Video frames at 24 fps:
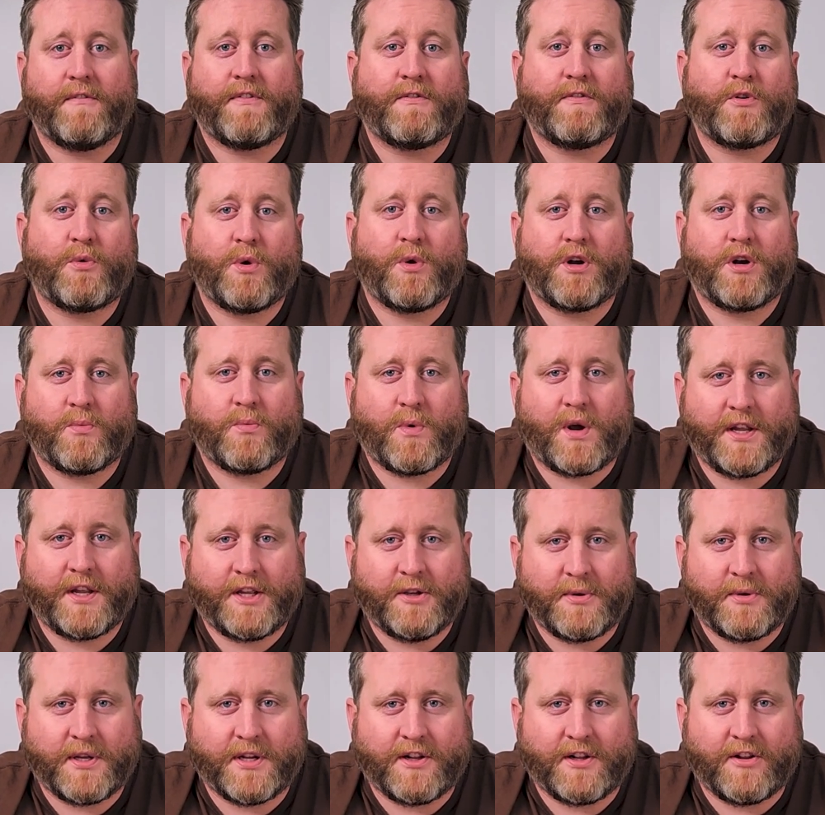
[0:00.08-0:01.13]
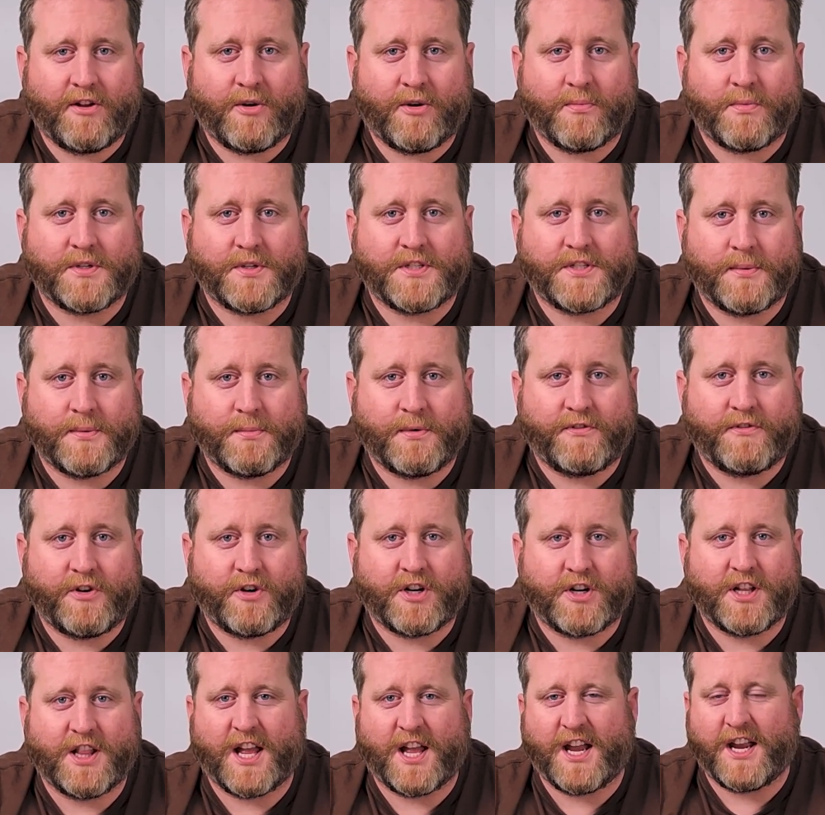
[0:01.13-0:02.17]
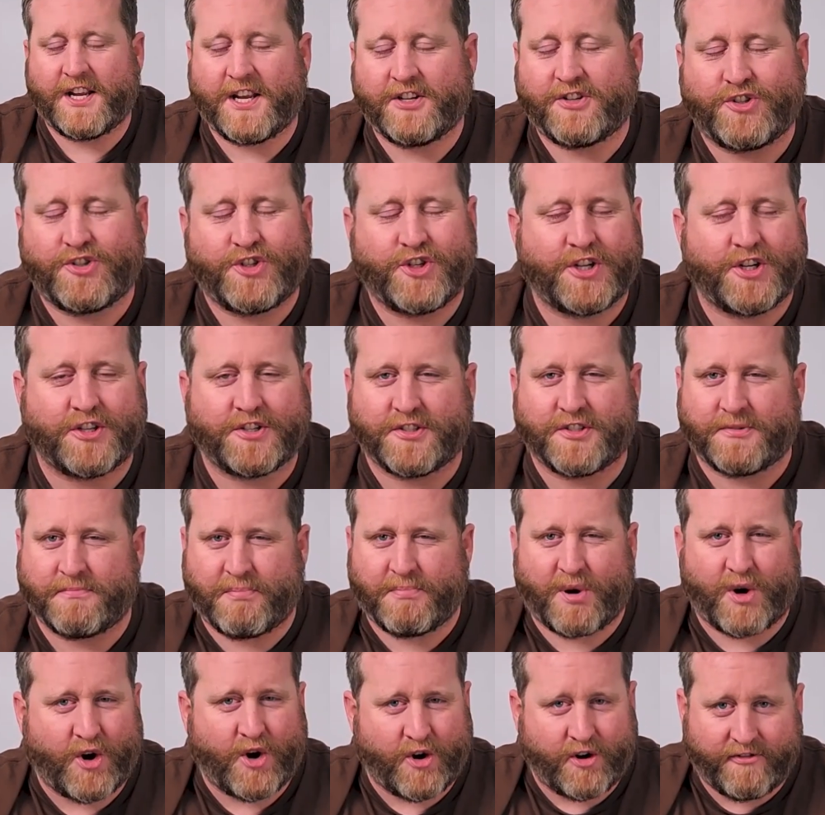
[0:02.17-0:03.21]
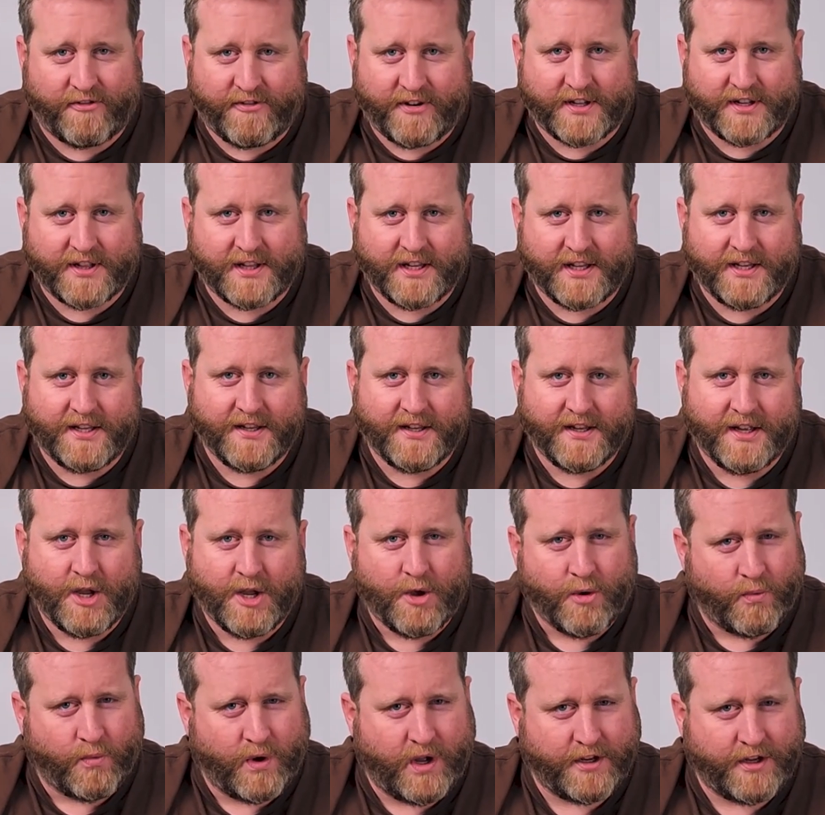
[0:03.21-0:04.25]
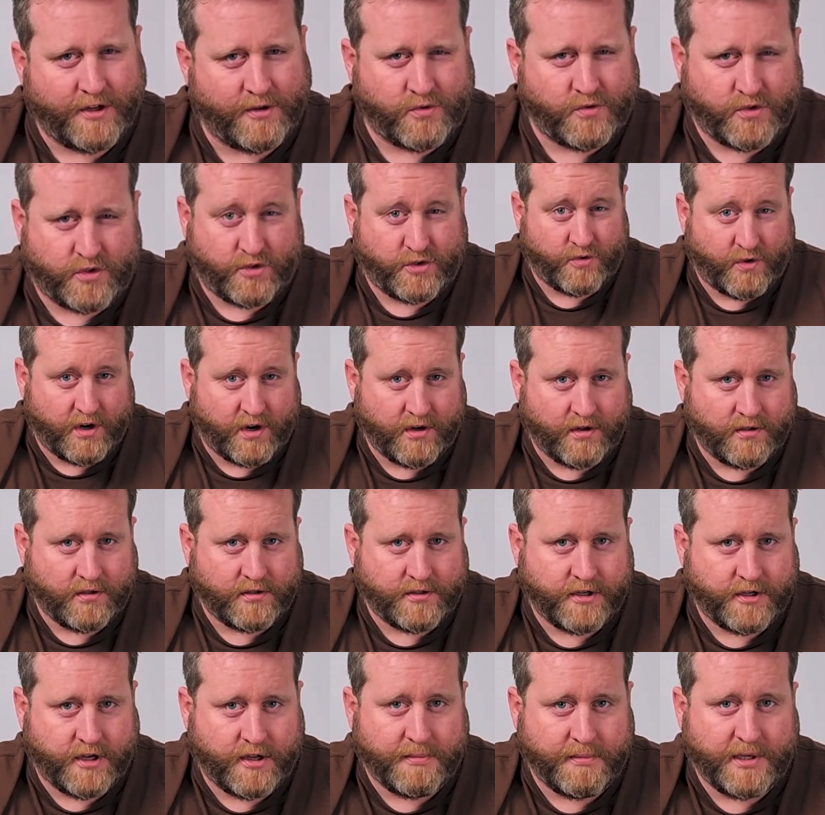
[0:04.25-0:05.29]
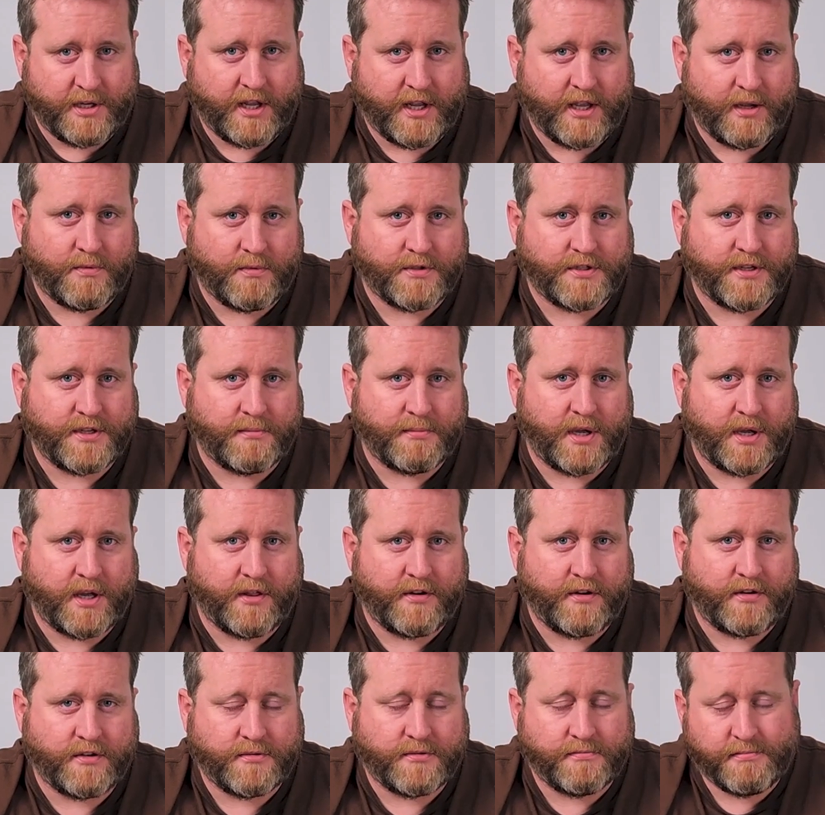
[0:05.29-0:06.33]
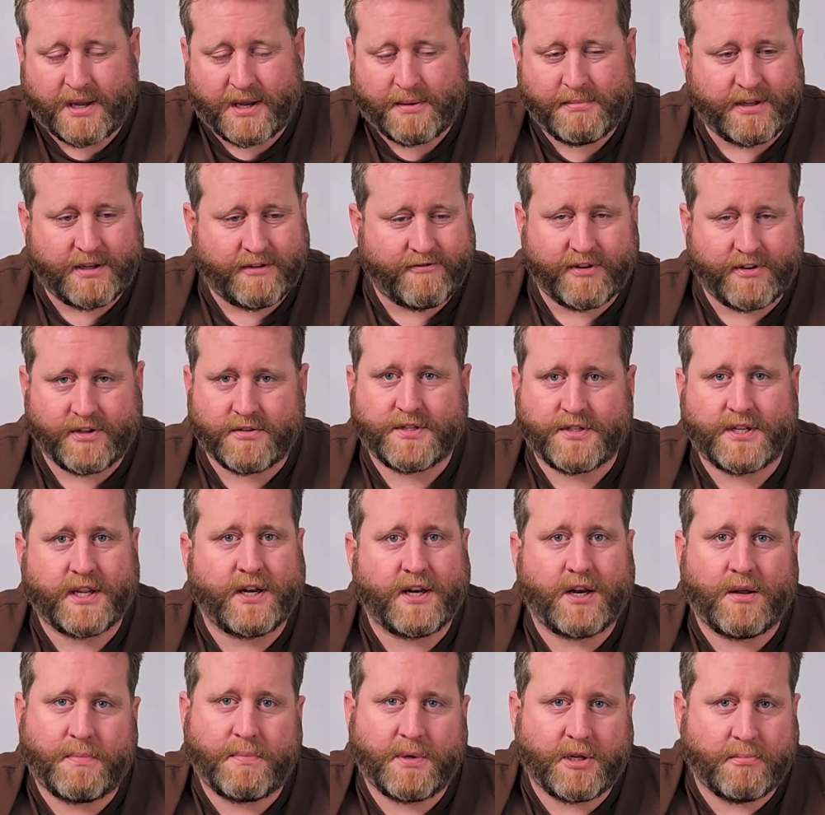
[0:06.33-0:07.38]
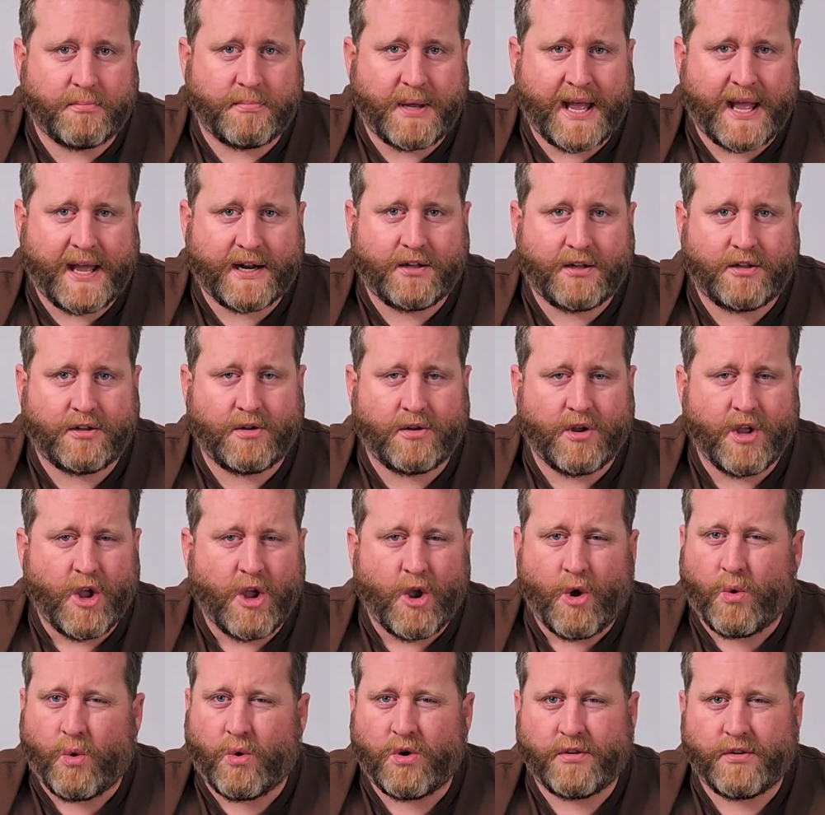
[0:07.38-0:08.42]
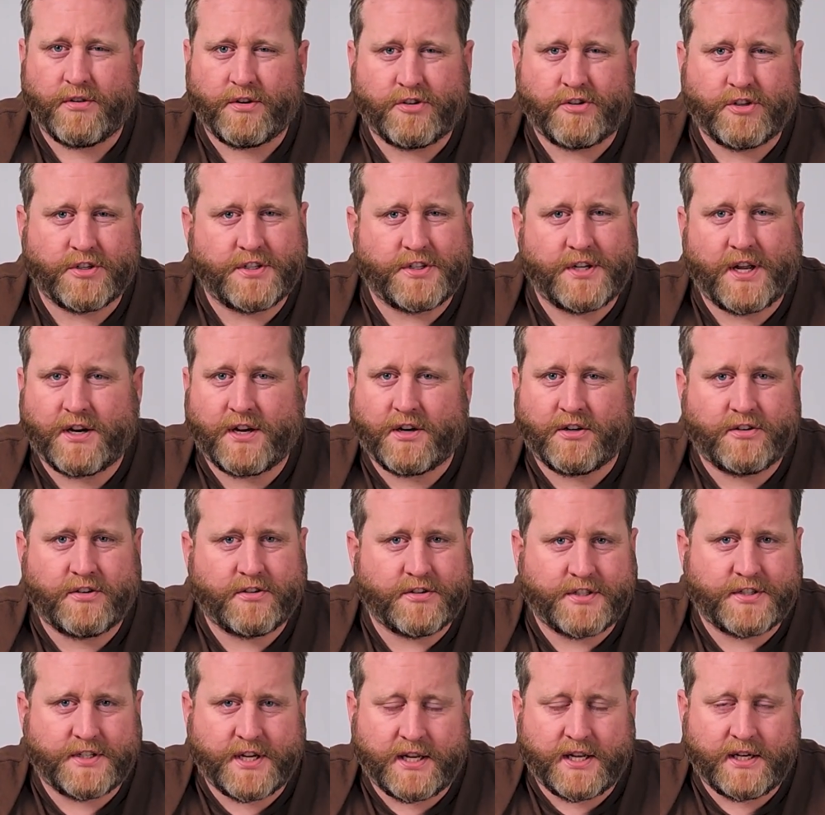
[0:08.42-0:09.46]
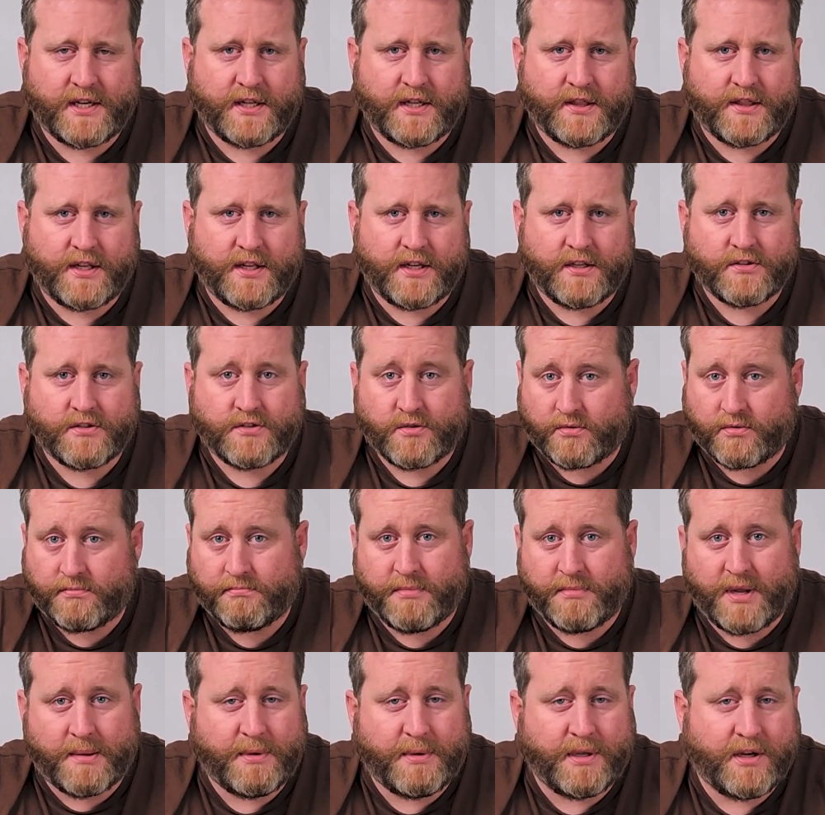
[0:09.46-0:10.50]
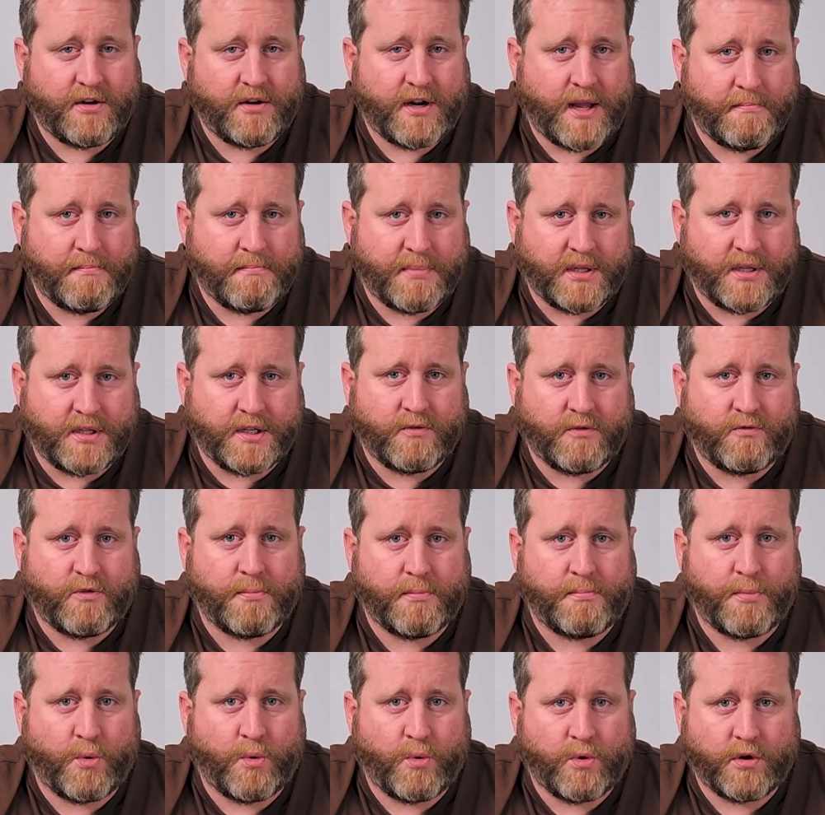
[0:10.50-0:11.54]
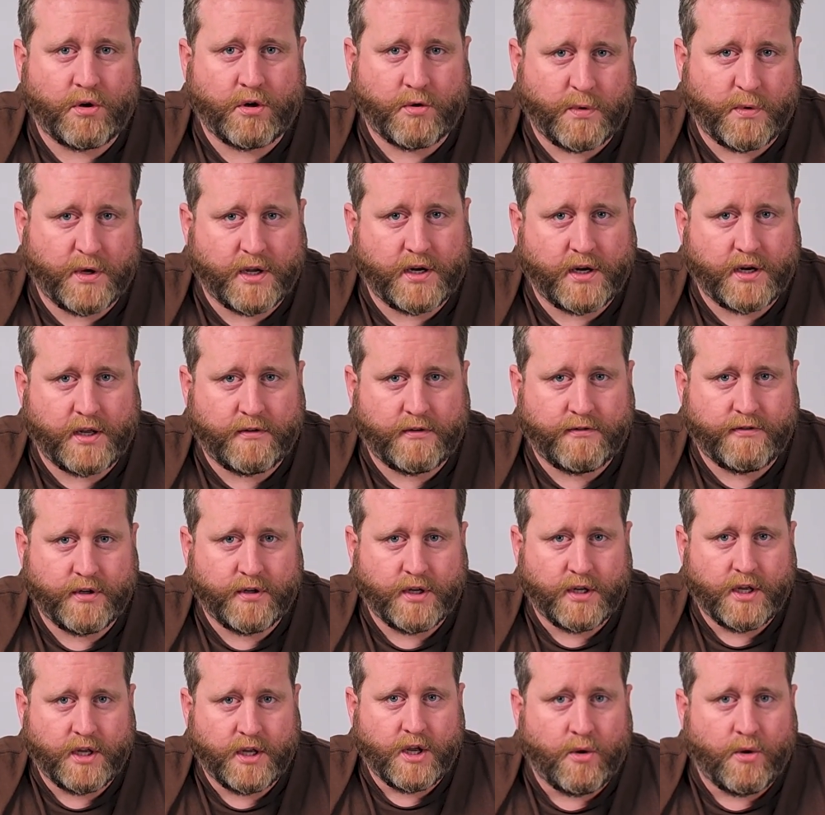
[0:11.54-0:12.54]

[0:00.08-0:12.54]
you ever wondered why you get along with some of your clients just perfectly while you struggle to communicate with some others? Maybe it feels like an uphill battle, or they're just not understanding things, or maybe you're not building rapport quick enough.